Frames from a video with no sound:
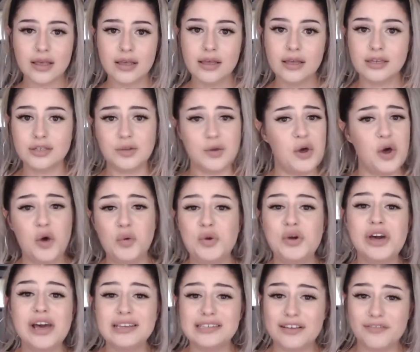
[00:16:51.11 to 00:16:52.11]
So I hope you
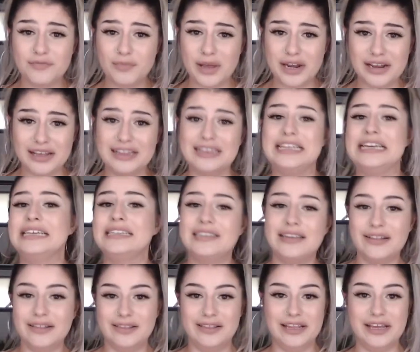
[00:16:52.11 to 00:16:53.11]
guys have been at least a
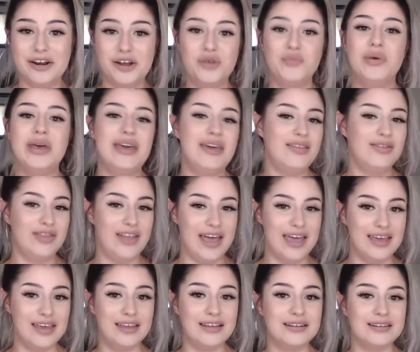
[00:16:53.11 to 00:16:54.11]
little bit
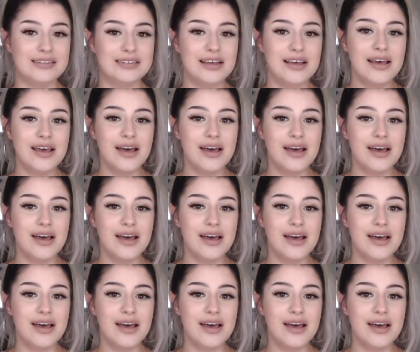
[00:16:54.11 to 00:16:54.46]
enlightened